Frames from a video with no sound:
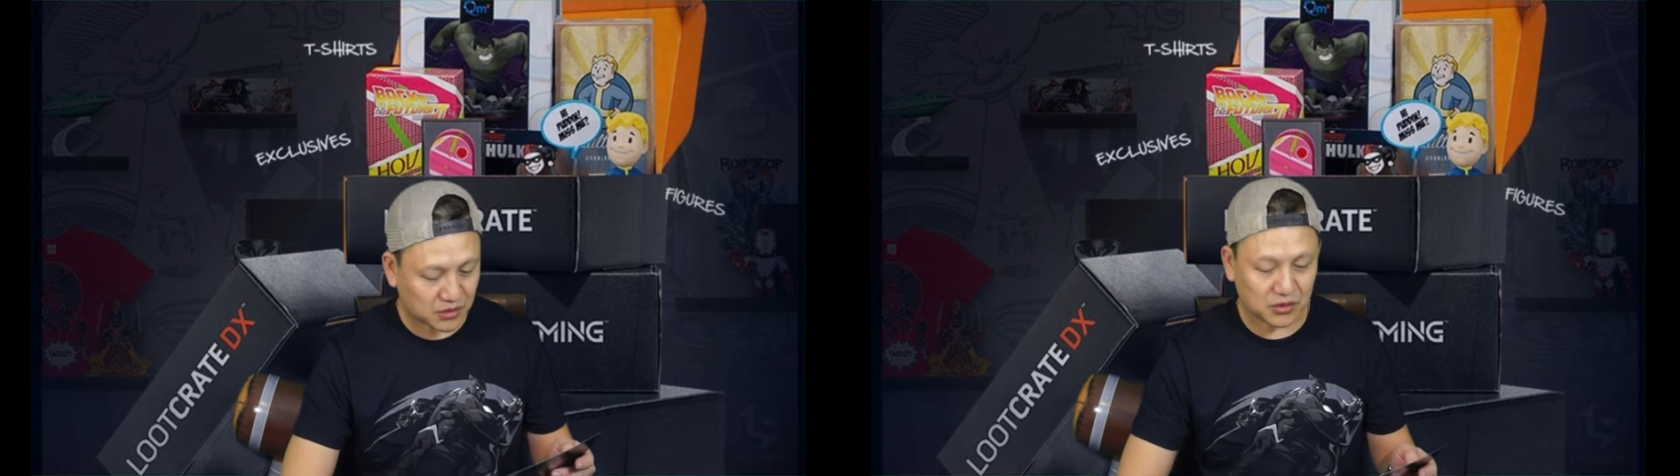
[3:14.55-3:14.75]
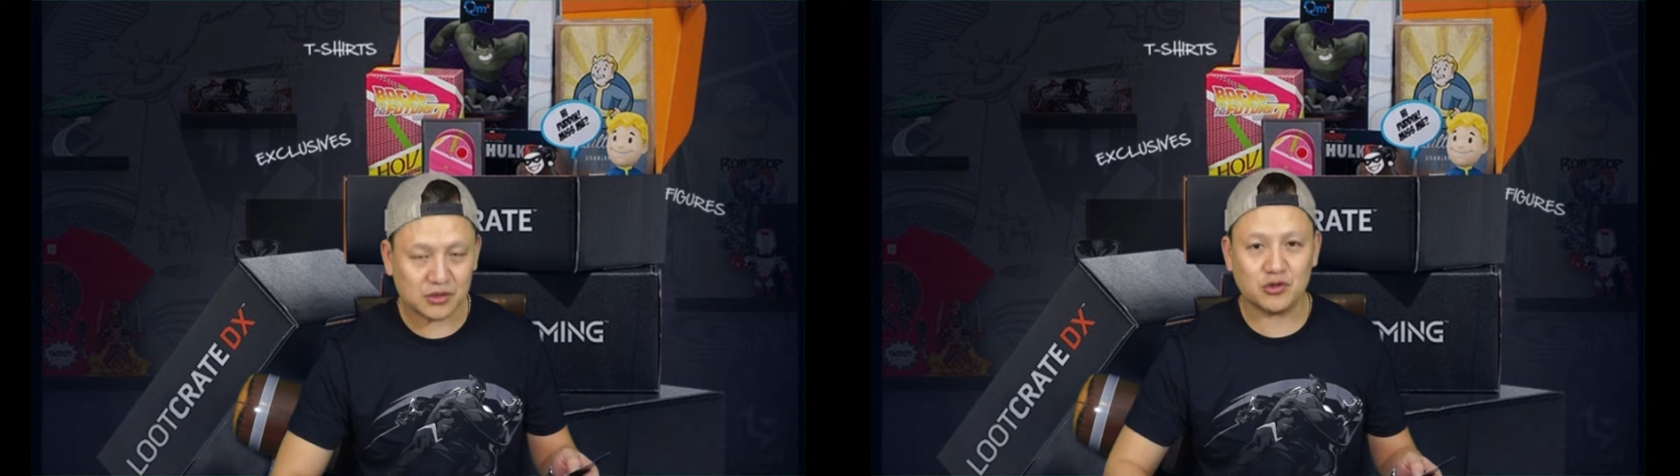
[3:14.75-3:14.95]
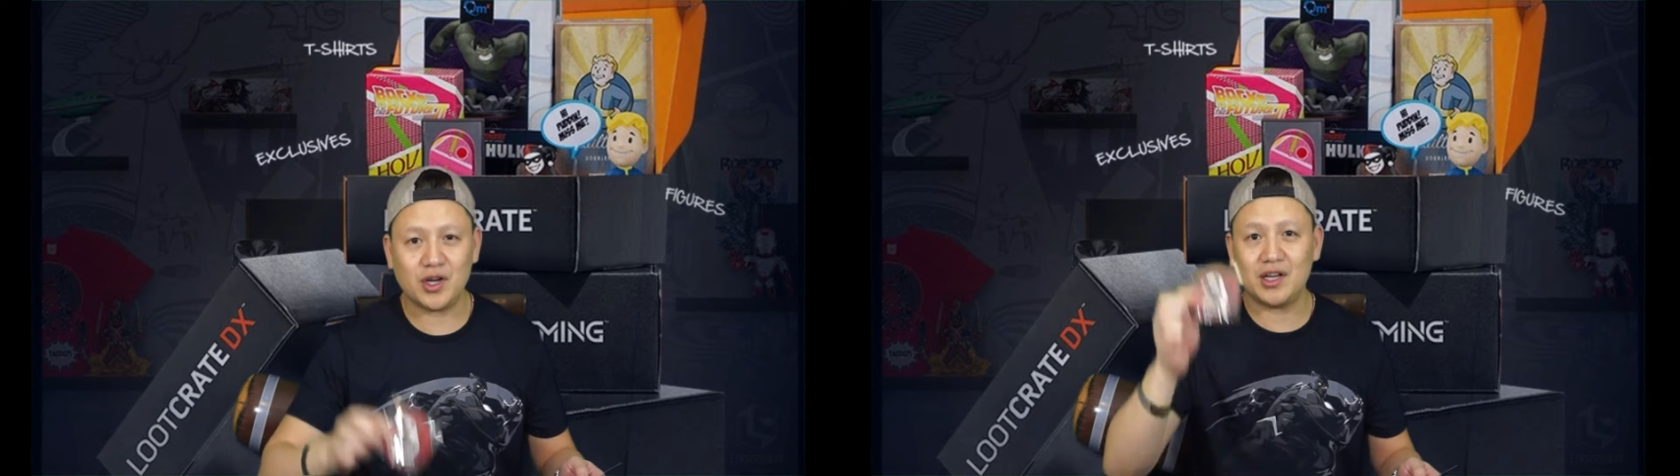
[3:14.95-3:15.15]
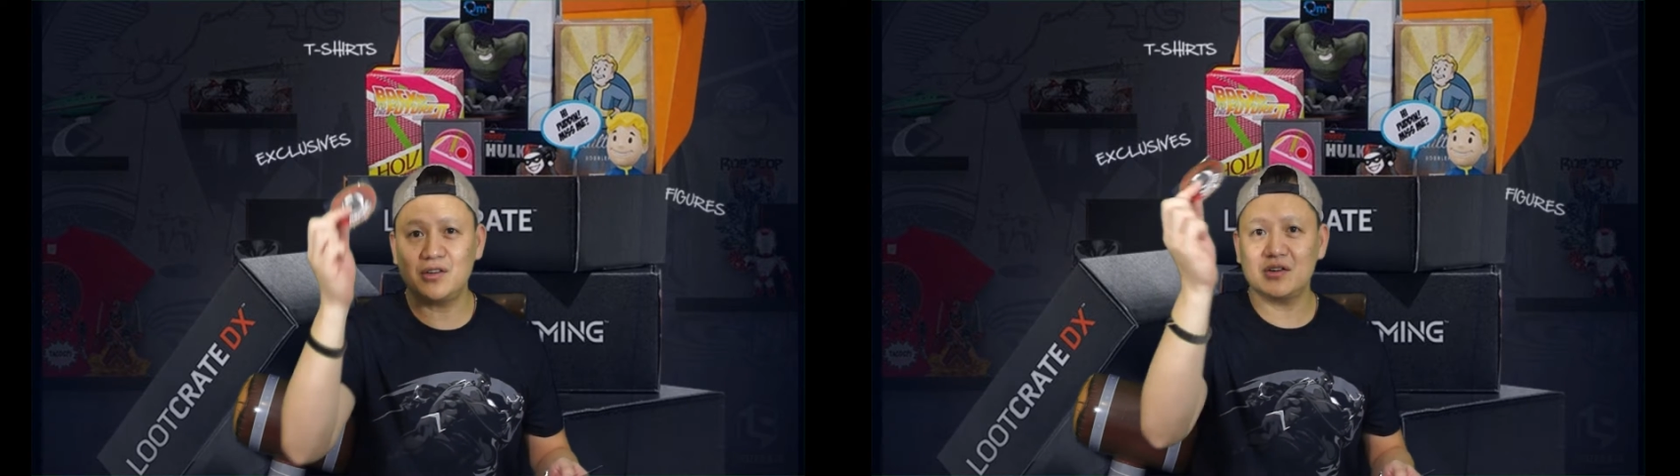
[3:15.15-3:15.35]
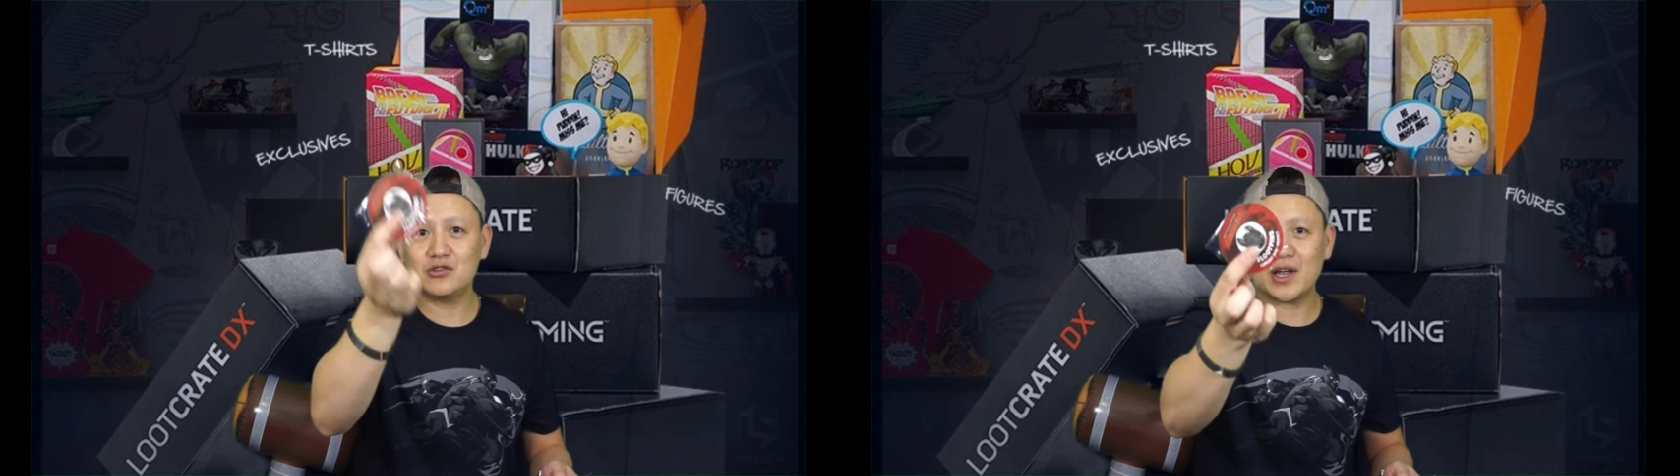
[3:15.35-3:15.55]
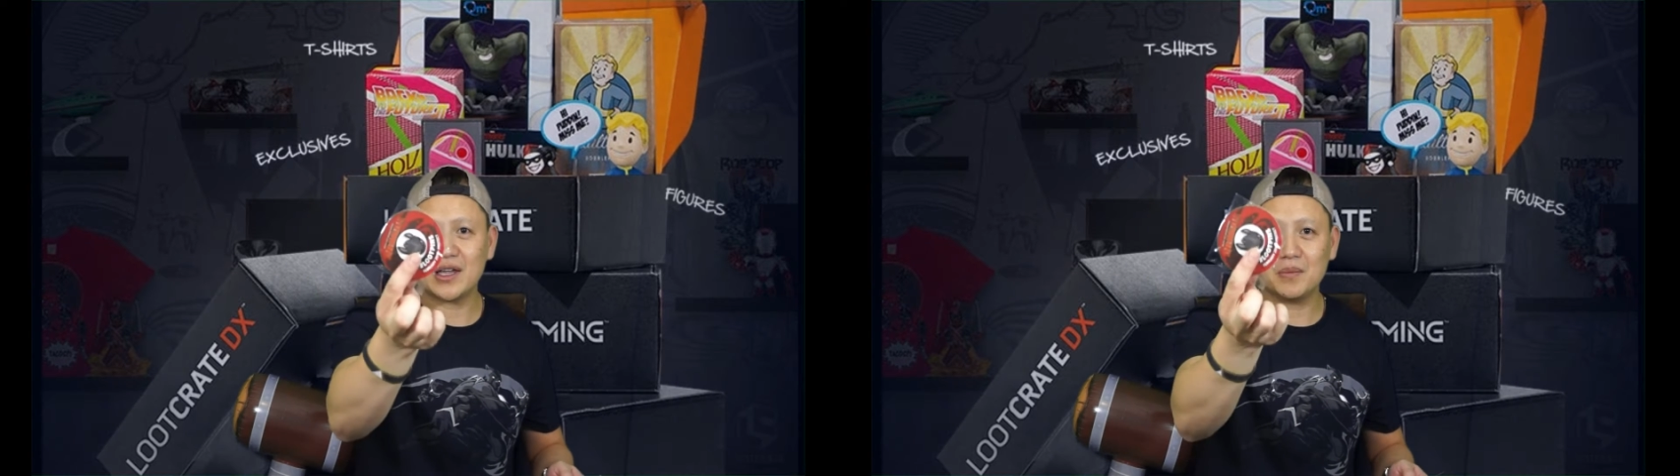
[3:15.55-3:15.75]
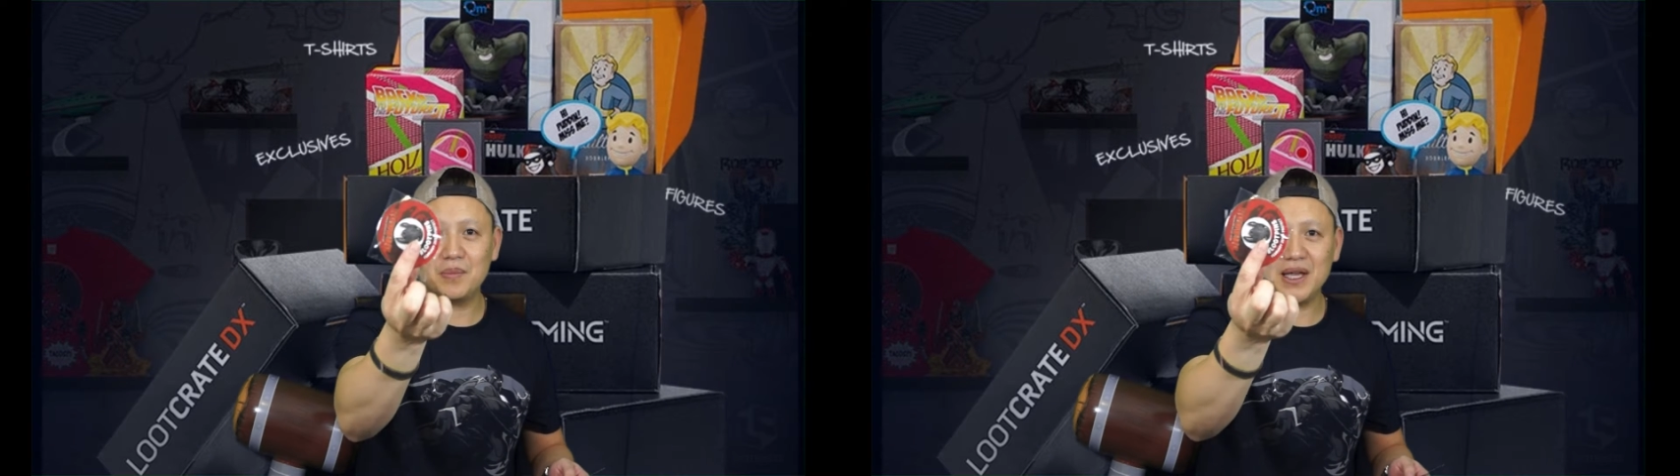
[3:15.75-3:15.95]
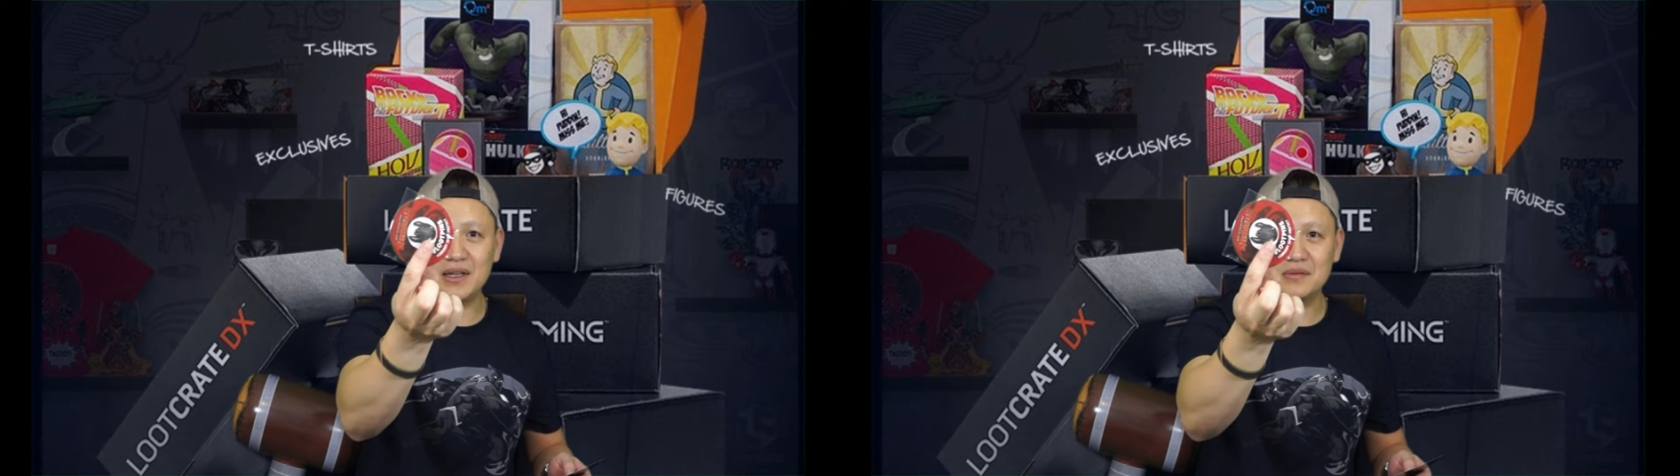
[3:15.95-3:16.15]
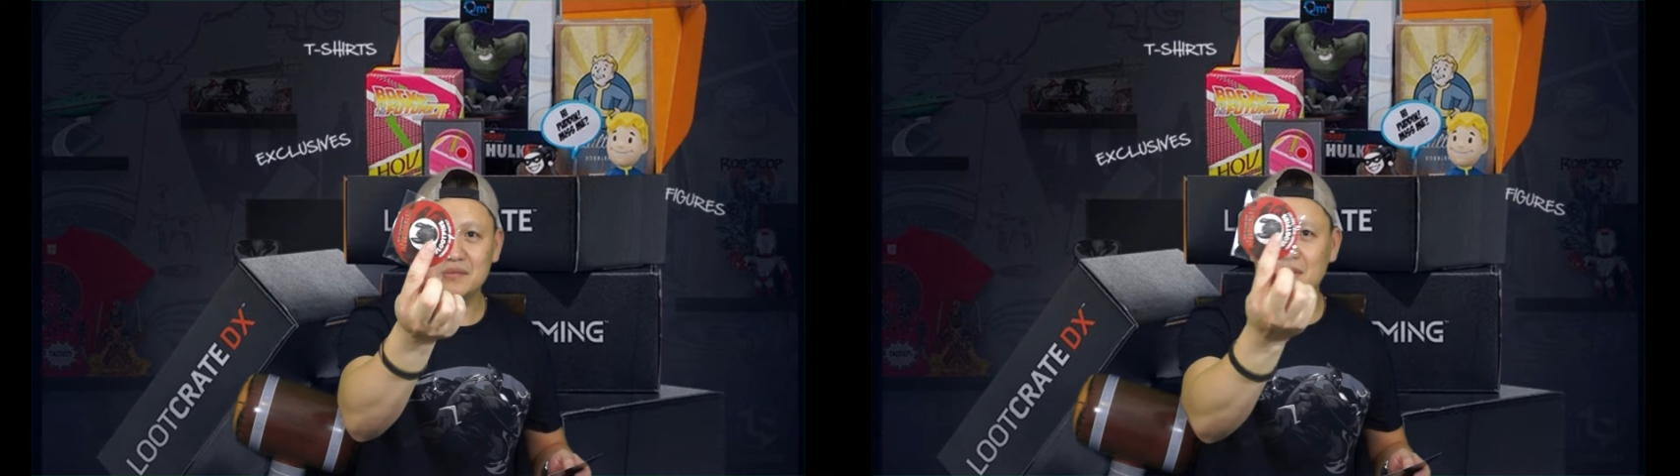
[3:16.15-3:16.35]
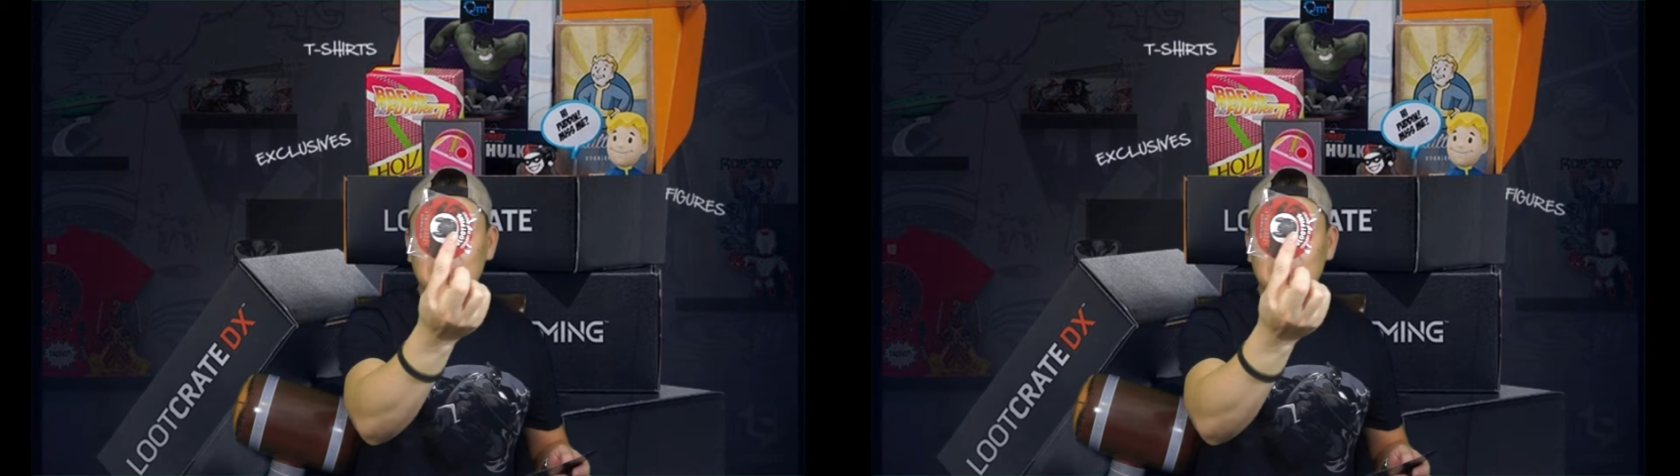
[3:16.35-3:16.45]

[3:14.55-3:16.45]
to Train Your Dragon pin.